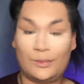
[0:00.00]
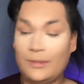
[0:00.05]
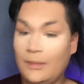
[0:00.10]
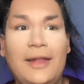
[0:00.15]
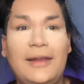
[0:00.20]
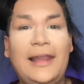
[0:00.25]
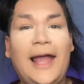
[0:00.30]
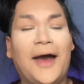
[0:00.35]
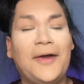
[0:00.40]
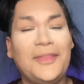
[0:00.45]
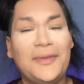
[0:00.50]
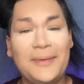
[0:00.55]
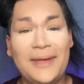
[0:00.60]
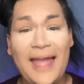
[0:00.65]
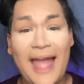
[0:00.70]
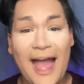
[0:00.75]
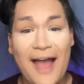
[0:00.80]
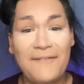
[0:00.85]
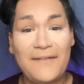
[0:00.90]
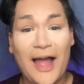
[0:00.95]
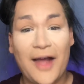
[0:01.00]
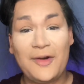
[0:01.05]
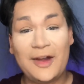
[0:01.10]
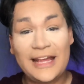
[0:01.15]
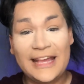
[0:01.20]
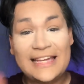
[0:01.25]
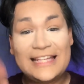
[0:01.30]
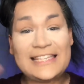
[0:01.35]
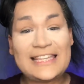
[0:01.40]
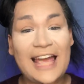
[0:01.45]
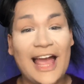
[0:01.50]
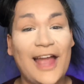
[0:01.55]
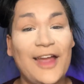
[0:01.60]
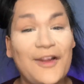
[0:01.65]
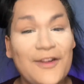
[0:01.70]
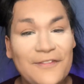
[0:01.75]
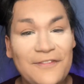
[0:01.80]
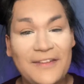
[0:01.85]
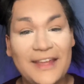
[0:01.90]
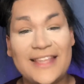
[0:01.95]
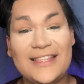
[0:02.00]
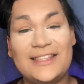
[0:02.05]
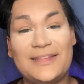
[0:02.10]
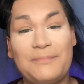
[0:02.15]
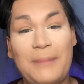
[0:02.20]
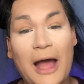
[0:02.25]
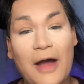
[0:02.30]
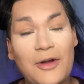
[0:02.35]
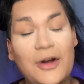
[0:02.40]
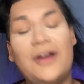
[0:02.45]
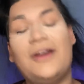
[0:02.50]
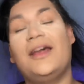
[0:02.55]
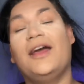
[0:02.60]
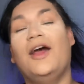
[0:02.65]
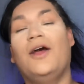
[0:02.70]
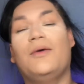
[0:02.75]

Now that we have our entire face powdered,